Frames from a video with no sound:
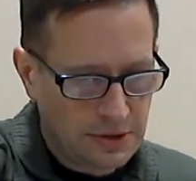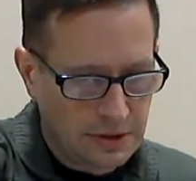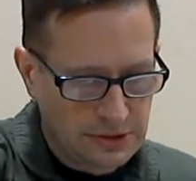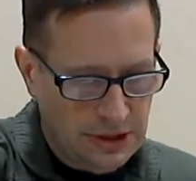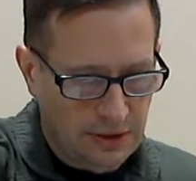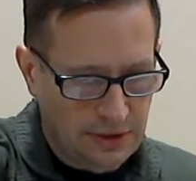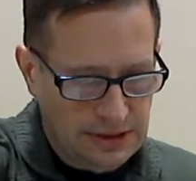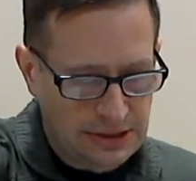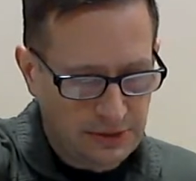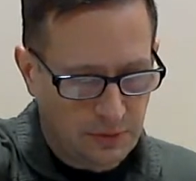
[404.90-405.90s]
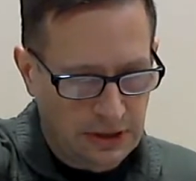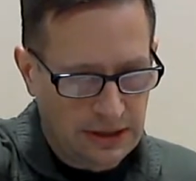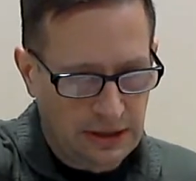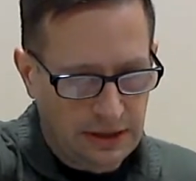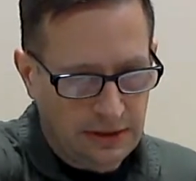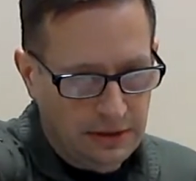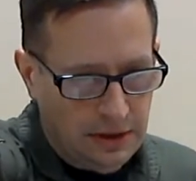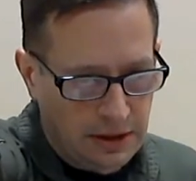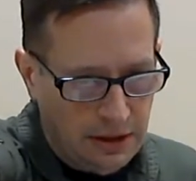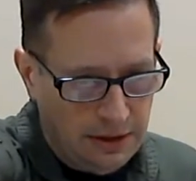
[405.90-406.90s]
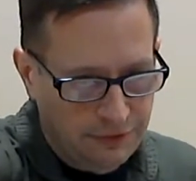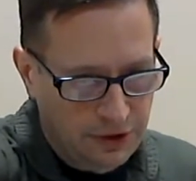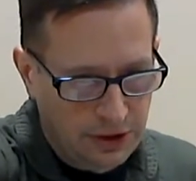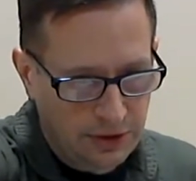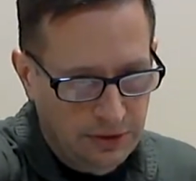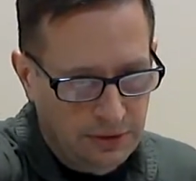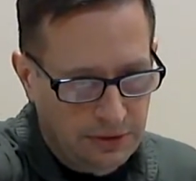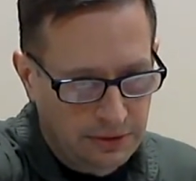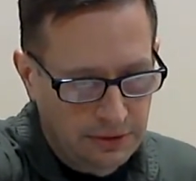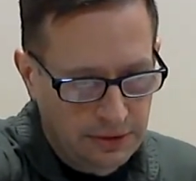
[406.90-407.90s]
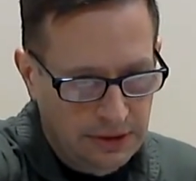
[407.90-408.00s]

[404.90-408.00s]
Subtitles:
So this is one, if you Google